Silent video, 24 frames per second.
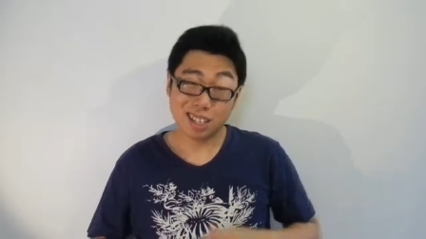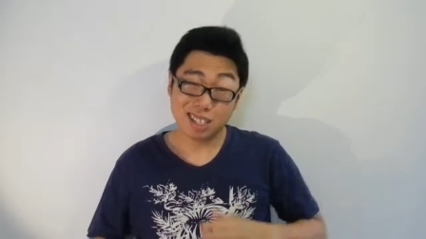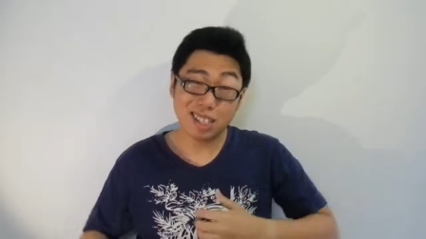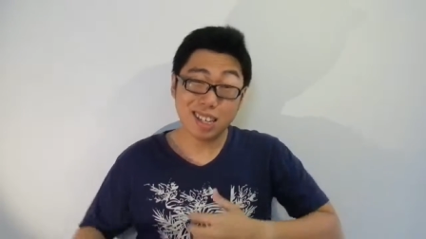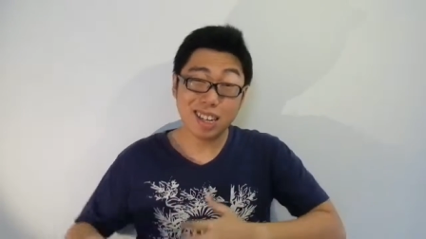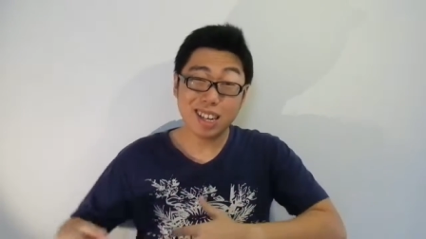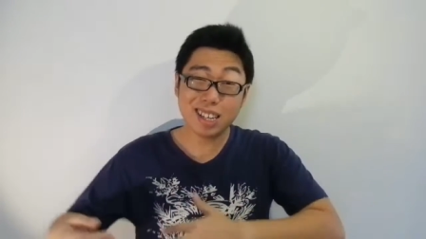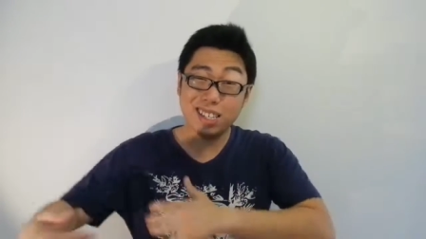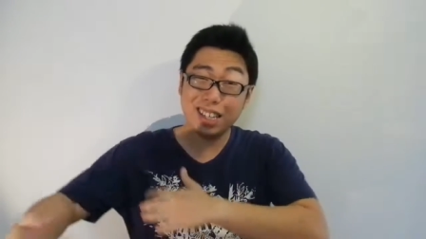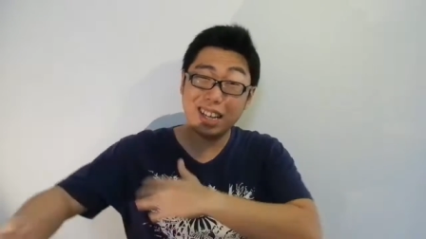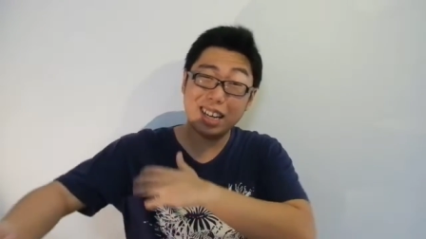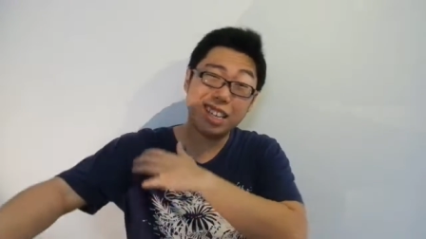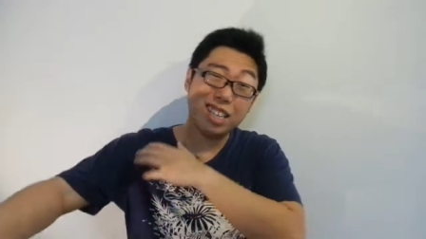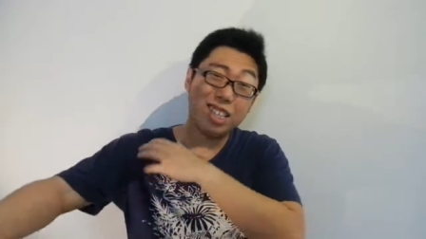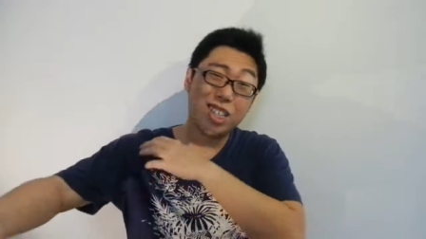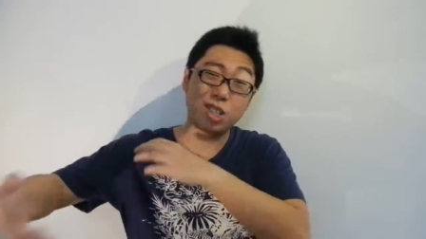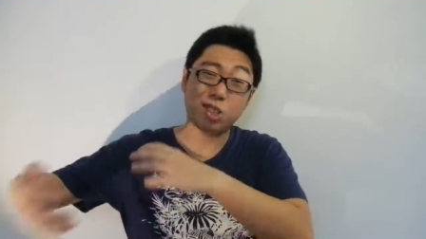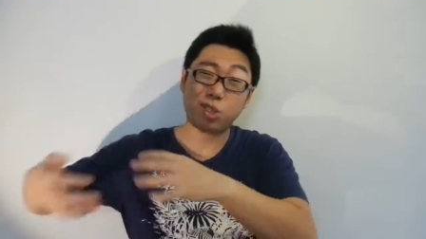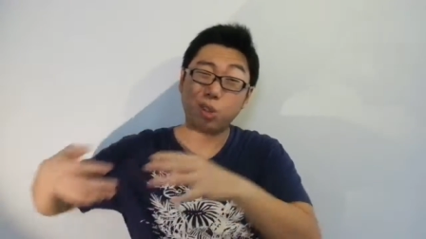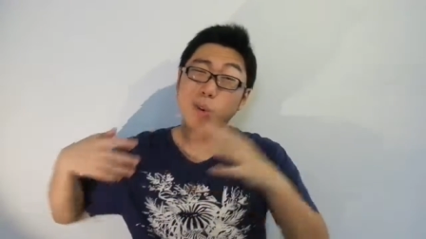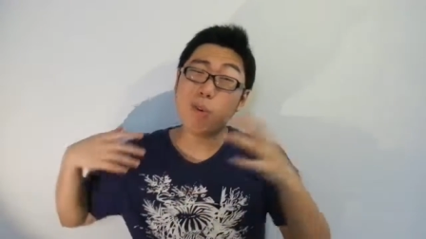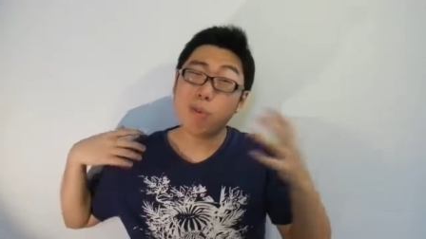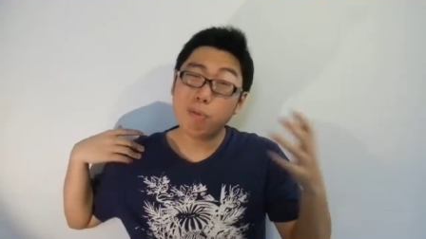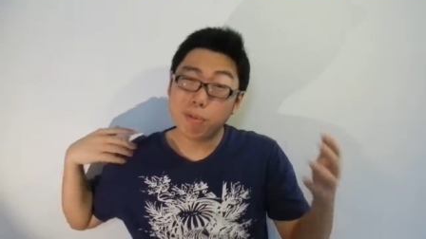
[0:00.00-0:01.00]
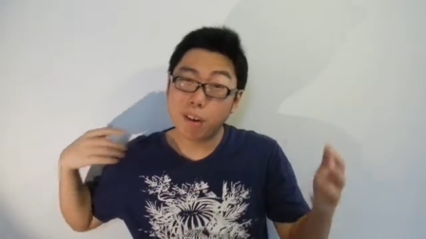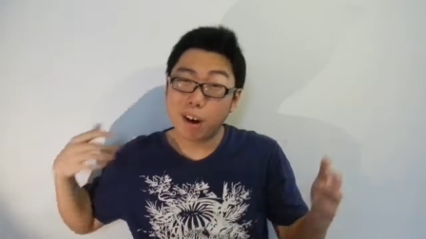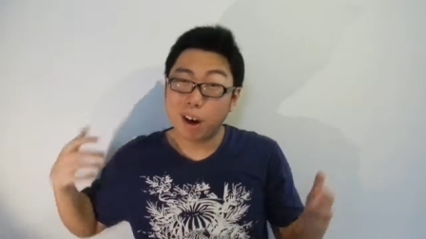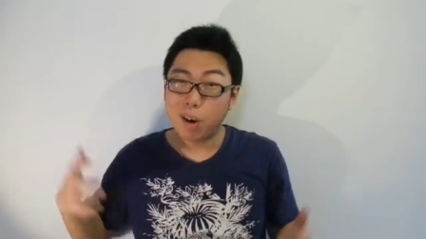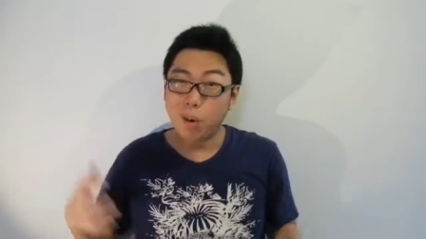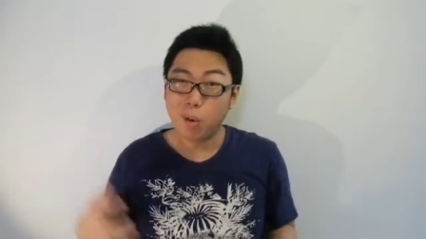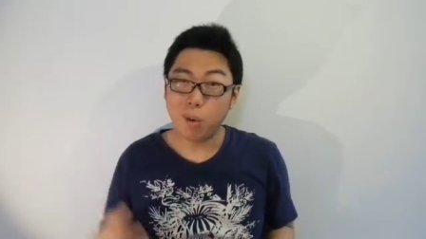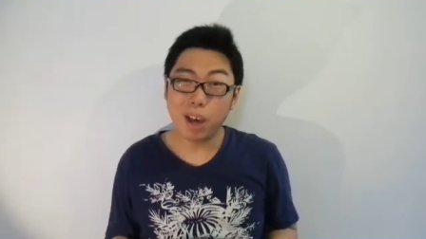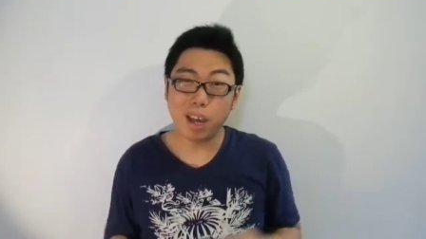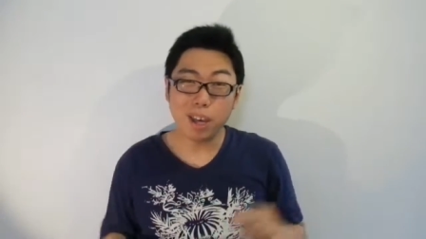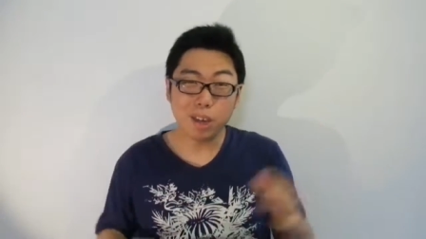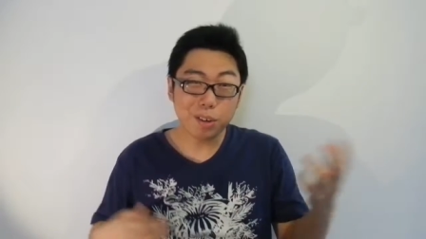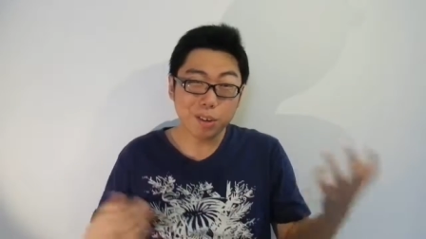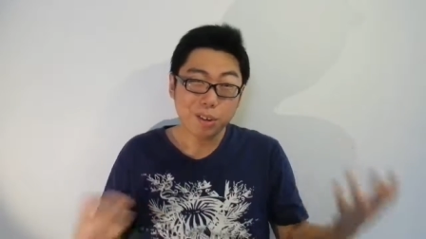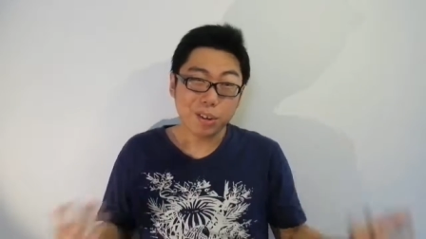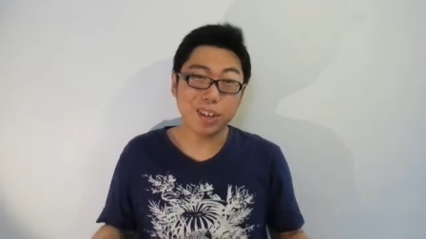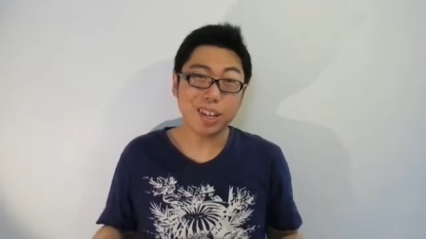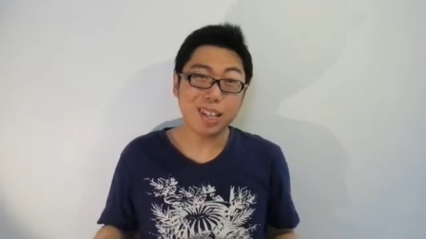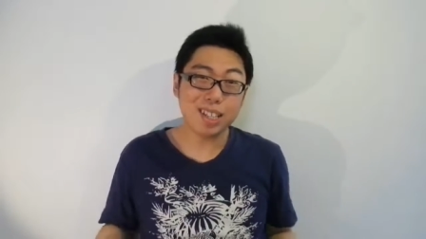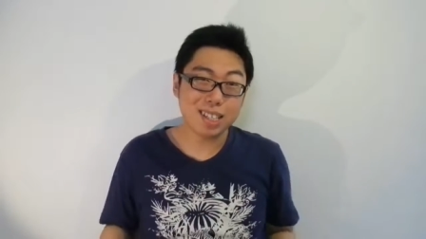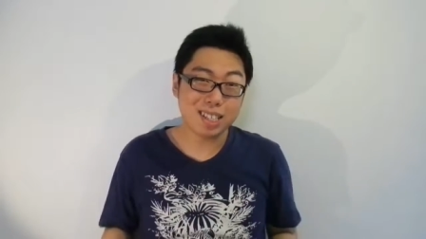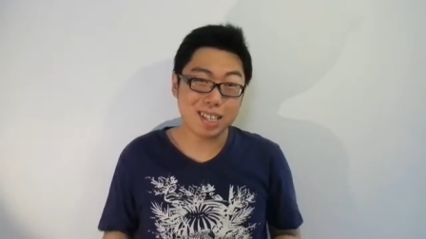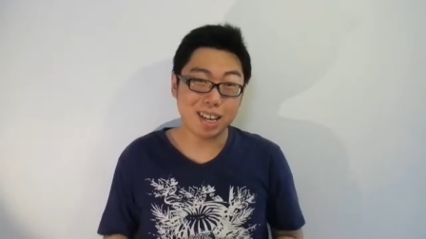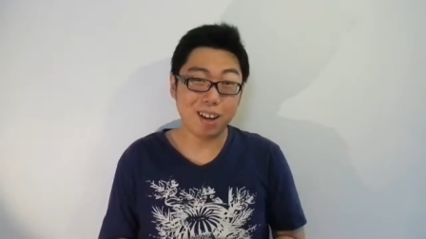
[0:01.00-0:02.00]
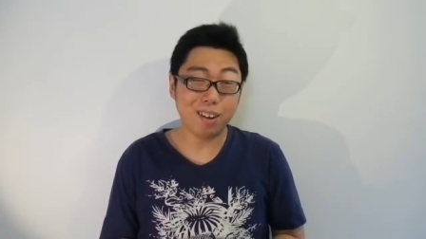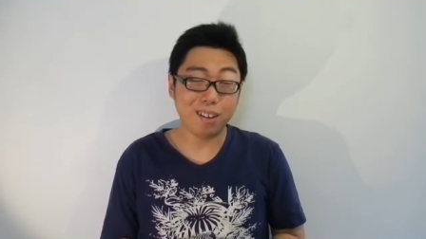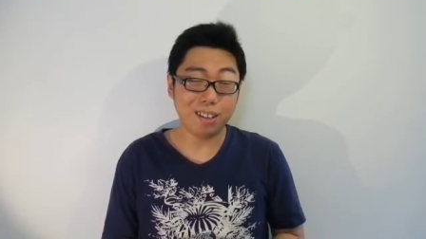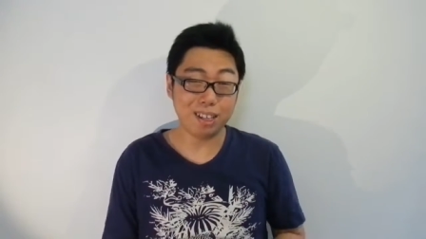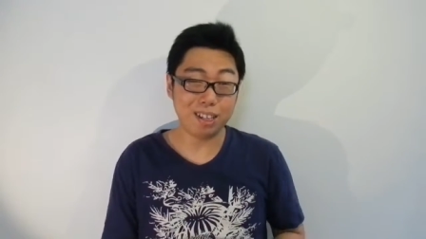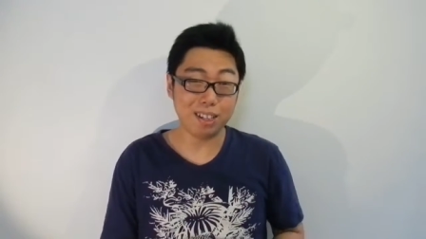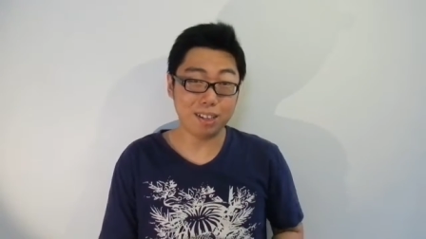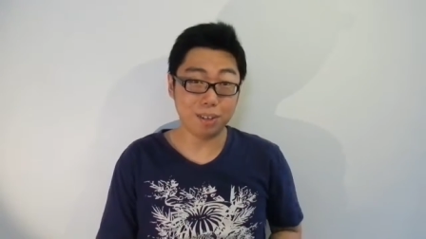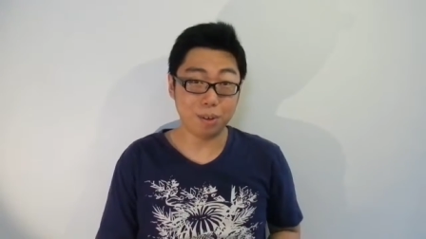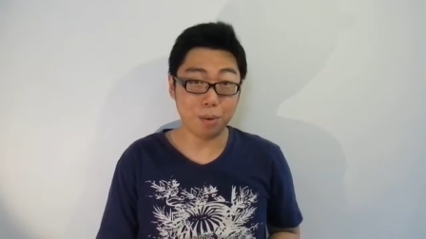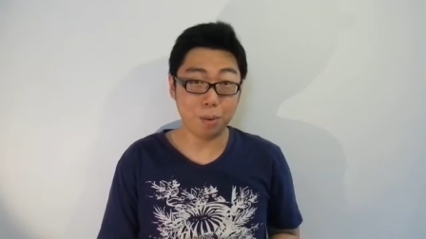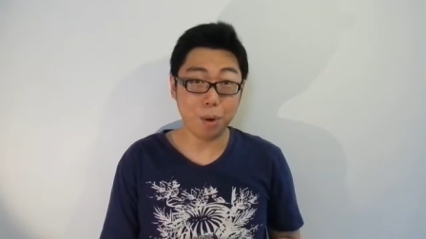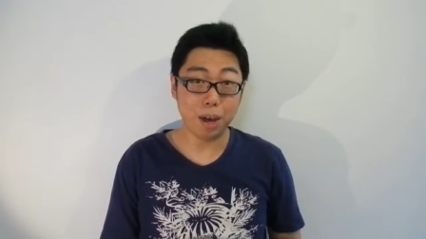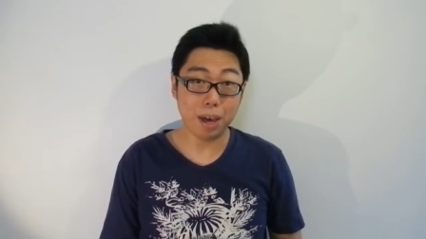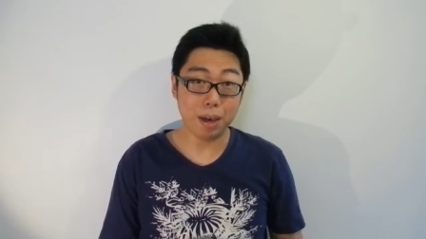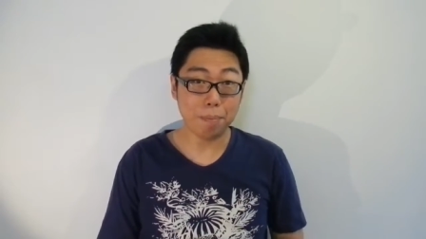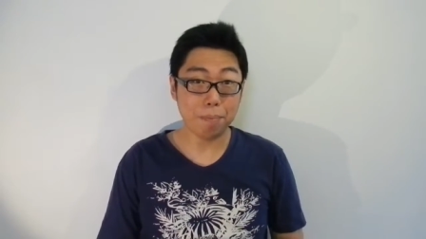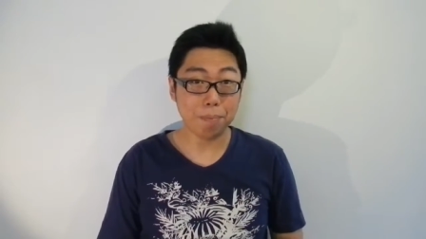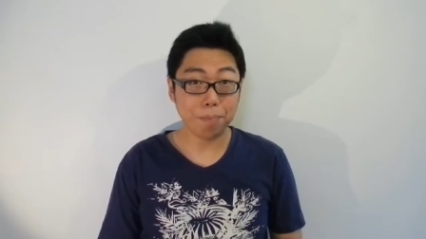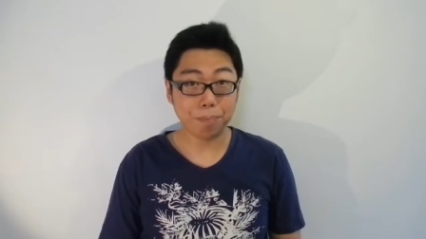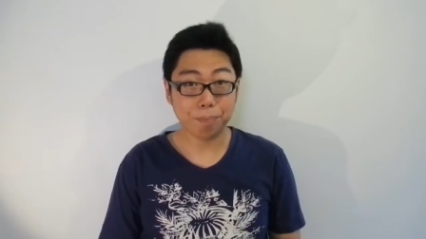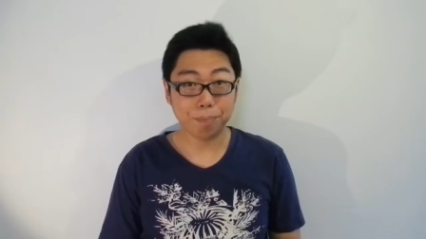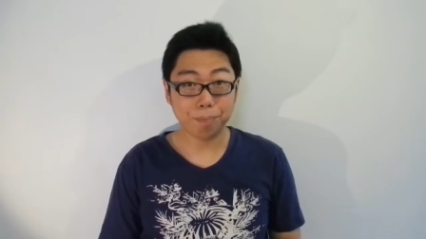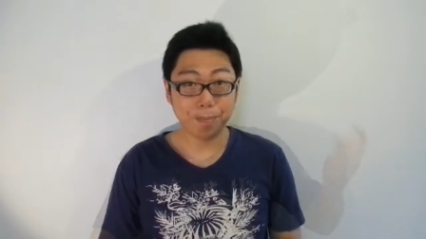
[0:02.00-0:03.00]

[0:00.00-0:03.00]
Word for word: seeing as that it's so far away you couldn't tell either way.